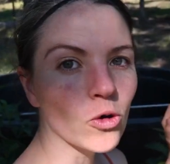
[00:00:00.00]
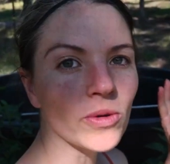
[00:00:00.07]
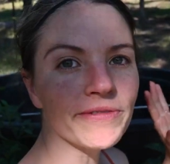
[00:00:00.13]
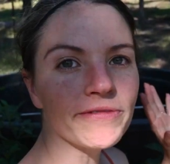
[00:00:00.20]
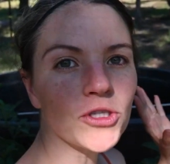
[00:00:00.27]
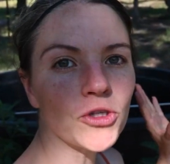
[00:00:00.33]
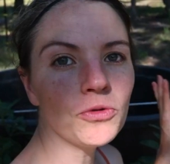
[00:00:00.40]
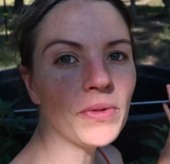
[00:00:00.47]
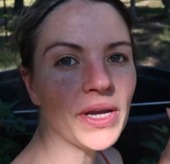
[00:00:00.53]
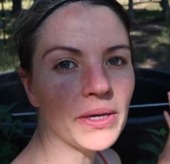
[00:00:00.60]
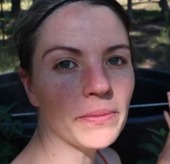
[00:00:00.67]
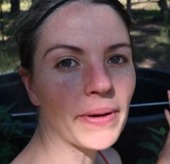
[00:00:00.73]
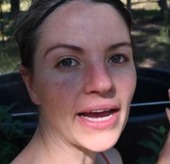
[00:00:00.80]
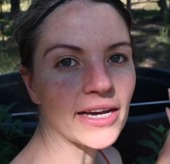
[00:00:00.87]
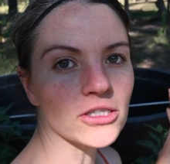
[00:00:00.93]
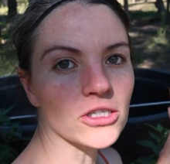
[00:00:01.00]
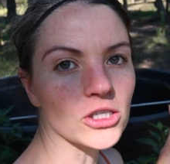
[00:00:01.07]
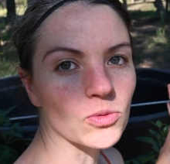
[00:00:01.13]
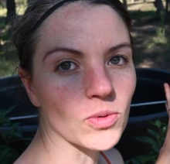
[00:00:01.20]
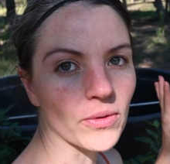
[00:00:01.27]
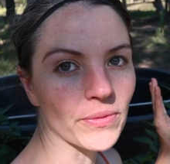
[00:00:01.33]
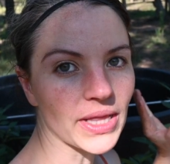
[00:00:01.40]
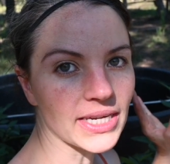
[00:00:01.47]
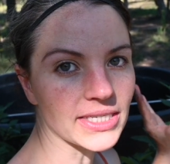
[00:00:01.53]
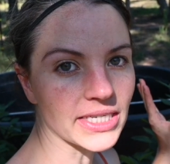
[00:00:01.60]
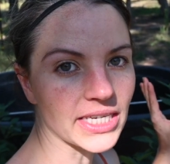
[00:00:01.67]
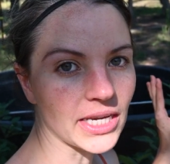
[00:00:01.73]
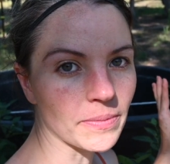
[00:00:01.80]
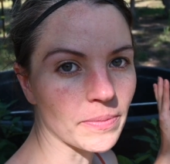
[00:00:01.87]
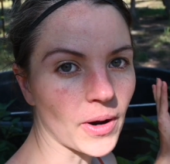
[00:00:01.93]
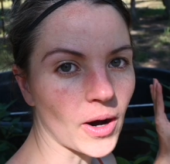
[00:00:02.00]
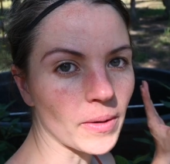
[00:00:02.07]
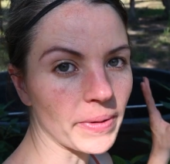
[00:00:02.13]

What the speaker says: We have 2 main pastures where we like to keep our